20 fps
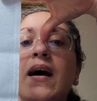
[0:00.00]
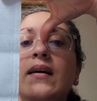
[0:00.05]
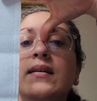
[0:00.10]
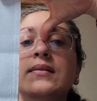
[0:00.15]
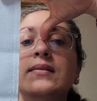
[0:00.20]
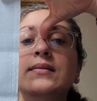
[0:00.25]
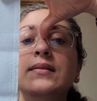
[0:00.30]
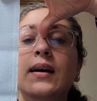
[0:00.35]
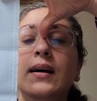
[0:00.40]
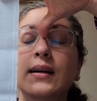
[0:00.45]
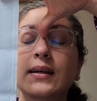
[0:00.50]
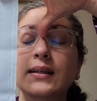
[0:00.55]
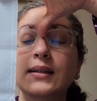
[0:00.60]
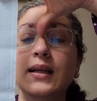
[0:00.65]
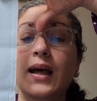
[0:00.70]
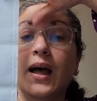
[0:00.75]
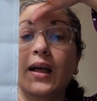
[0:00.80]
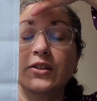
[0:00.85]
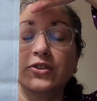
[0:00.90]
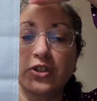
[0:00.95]

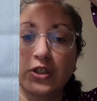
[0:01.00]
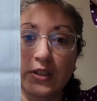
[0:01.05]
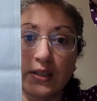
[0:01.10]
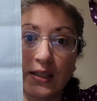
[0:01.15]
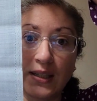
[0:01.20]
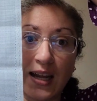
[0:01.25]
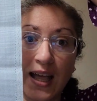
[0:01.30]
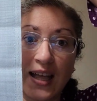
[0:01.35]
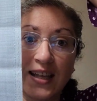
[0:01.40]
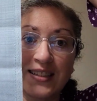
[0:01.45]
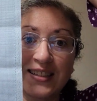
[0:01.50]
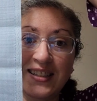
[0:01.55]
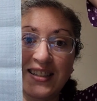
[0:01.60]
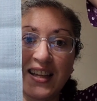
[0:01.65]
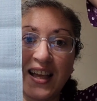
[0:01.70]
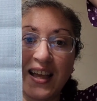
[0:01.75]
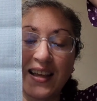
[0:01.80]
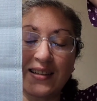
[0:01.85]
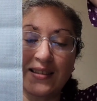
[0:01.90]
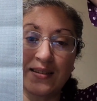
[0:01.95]

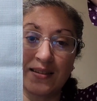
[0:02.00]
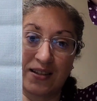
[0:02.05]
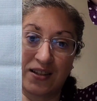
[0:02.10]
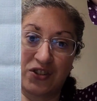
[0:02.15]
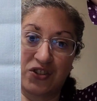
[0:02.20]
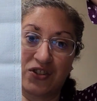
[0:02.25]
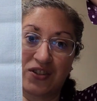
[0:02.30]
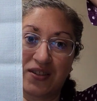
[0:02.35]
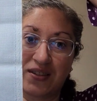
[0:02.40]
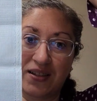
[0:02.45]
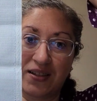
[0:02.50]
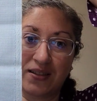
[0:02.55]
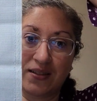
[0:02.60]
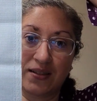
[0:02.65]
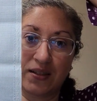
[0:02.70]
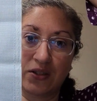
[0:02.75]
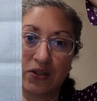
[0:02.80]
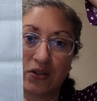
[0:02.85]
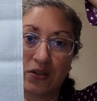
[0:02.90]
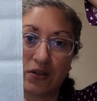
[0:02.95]
999 stitches I
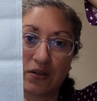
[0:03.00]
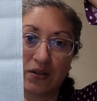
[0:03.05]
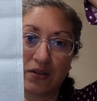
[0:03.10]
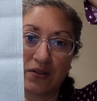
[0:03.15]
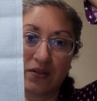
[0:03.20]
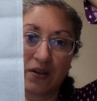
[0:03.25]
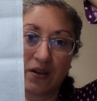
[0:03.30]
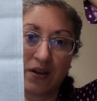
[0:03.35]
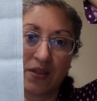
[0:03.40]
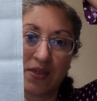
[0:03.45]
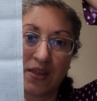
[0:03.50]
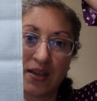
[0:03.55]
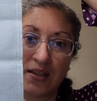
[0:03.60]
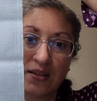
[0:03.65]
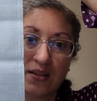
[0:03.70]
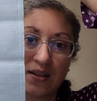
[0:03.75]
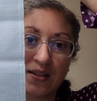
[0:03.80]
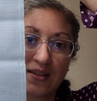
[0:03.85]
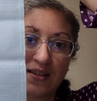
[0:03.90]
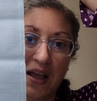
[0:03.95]
stitched on this
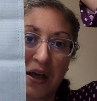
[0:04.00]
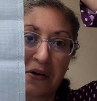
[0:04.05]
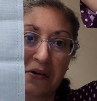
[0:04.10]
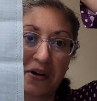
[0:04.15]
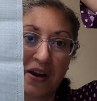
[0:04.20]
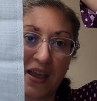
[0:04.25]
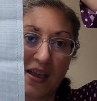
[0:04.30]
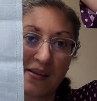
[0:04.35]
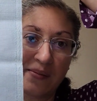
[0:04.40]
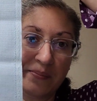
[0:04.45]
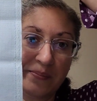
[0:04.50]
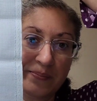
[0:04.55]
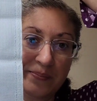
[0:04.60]
on Saturday.